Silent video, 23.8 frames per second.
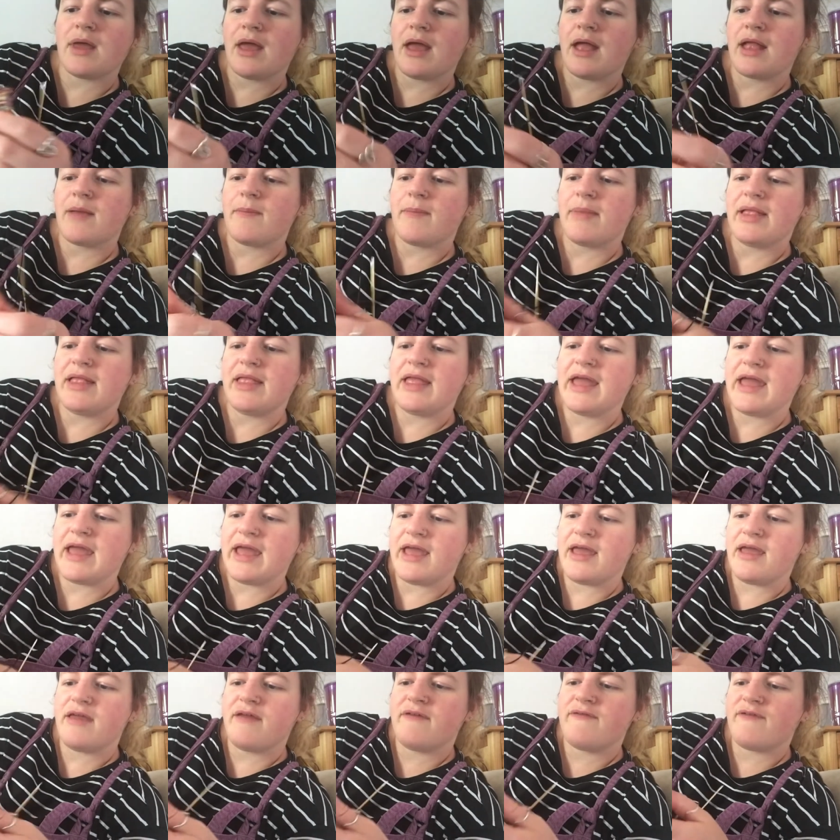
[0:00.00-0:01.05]
And I
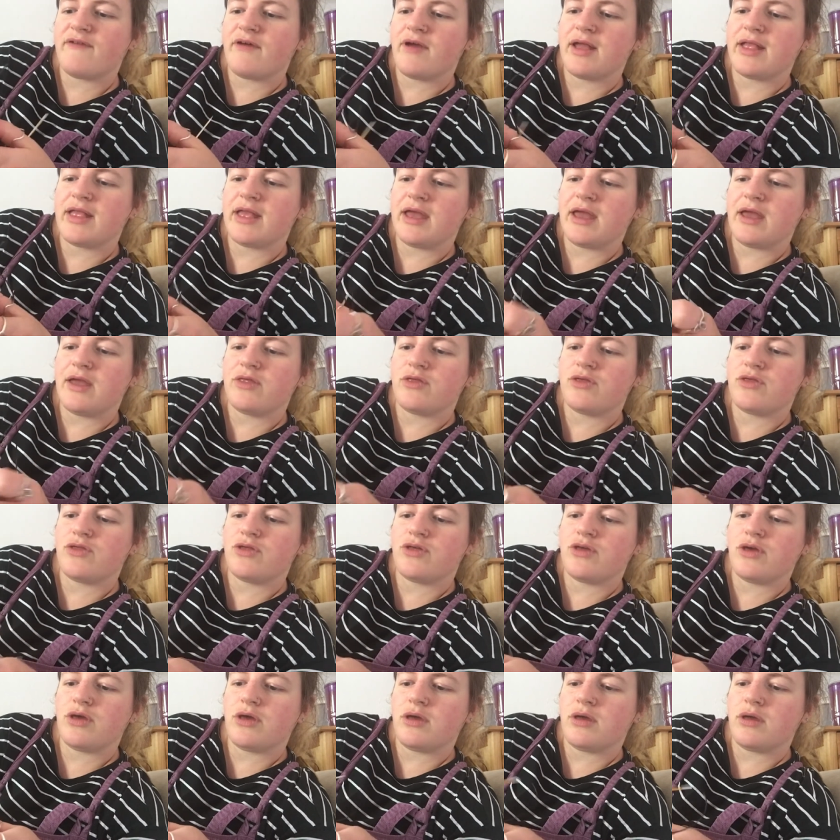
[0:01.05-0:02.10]
believe I need
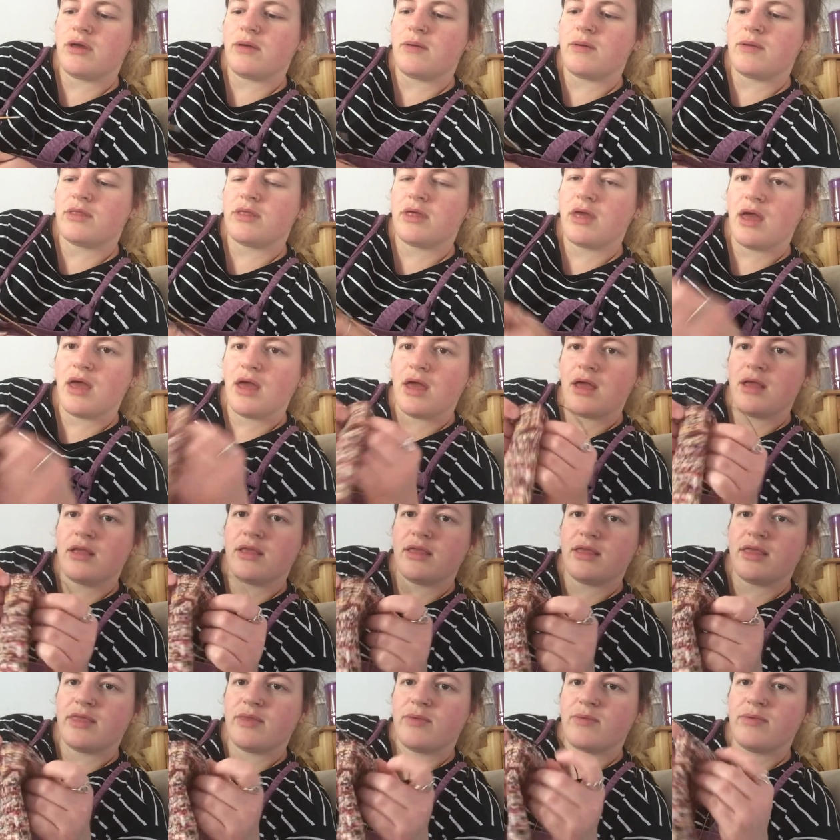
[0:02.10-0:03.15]
to turn